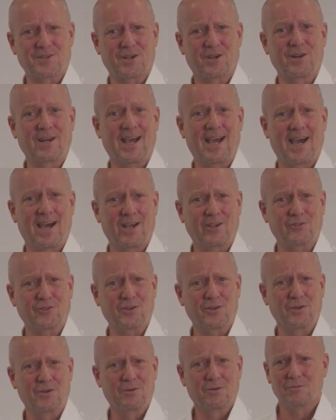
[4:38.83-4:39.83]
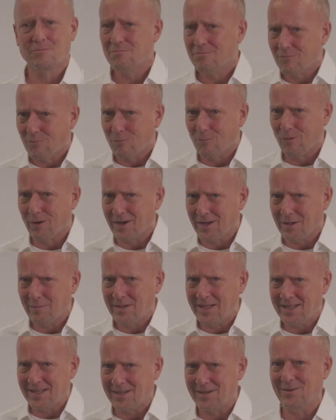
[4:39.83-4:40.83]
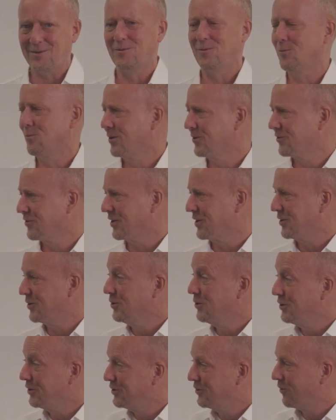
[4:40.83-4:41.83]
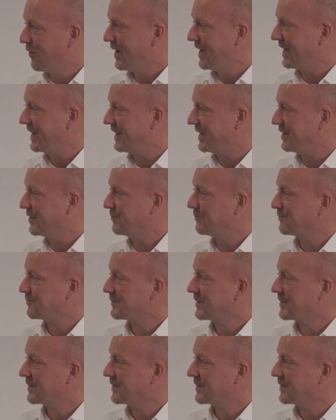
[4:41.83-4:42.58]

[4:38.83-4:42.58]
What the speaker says: They're going to ask, what do you mean? What's a good grade?